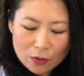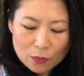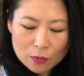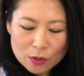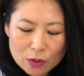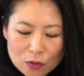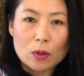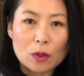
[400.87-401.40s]

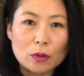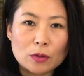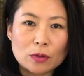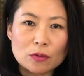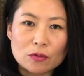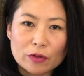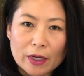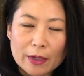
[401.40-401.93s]
when you go
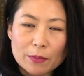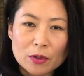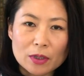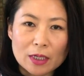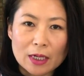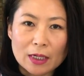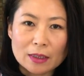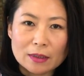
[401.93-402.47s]
to grab your
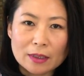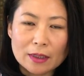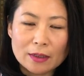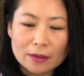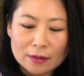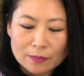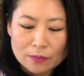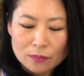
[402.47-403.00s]

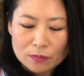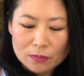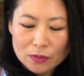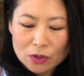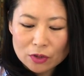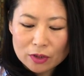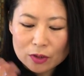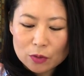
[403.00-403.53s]
cocktail,
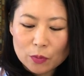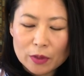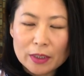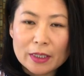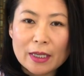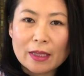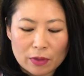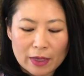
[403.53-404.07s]
you just want
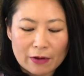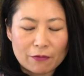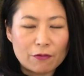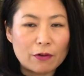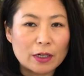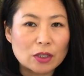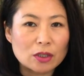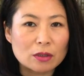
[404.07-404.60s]
to get that
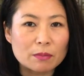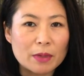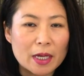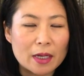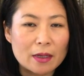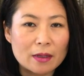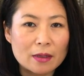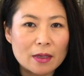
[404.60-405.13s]
fresh
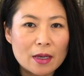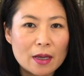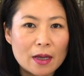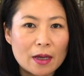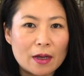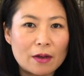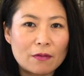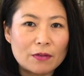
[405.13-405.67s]
smell
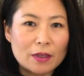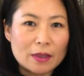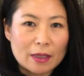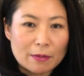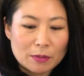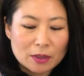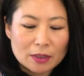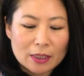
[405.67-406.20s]
of the
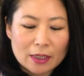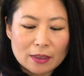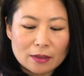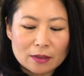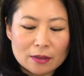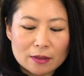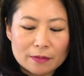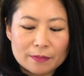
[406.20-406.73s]
lemon
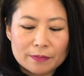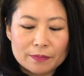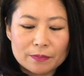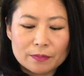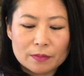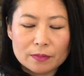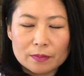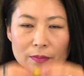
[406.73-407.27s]
zest.
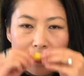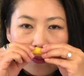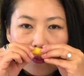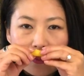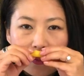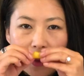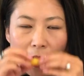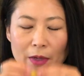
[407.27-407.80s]

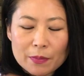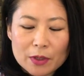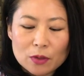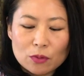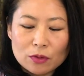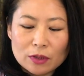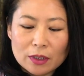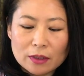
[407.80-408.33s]
I mean,
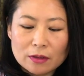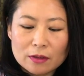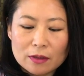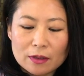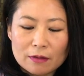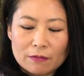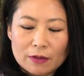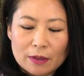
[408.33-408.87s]
who doesn't
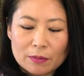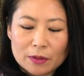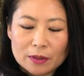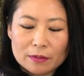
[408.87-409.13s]
love lemon?